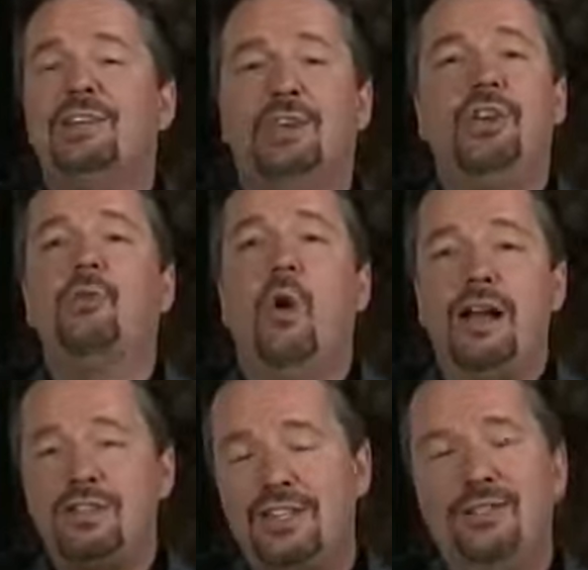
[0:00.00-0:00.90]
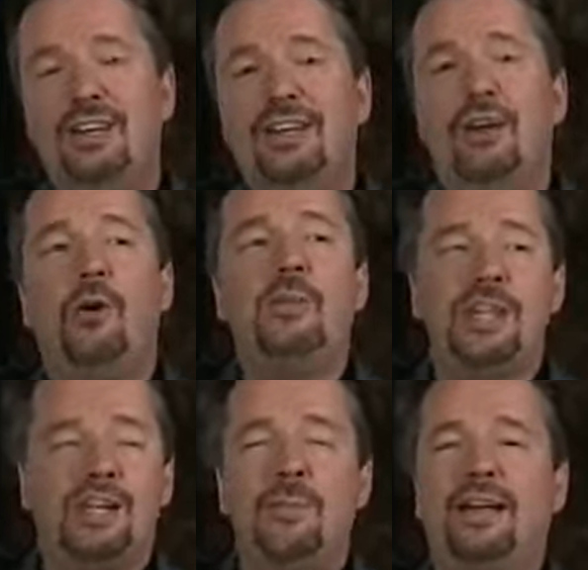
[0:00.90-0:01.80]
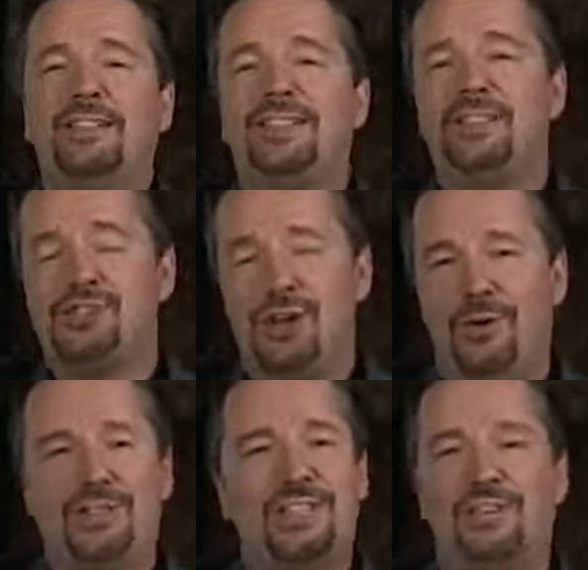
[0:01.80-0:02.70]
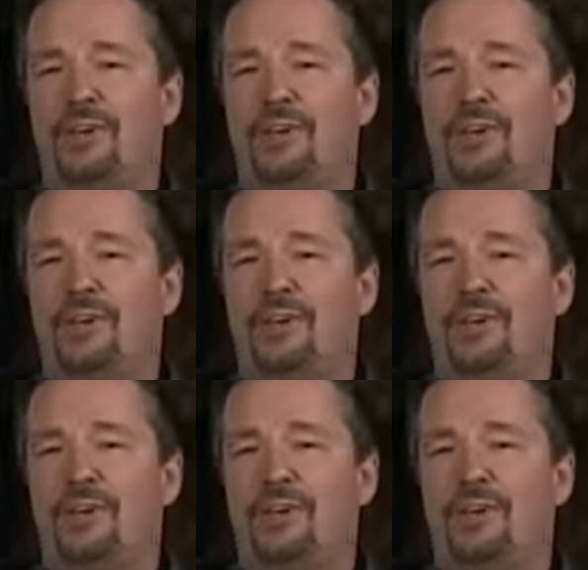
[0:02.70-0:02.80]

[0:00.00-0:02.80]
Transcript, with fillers: So you can watch the DVD at home and then come out and see the show and see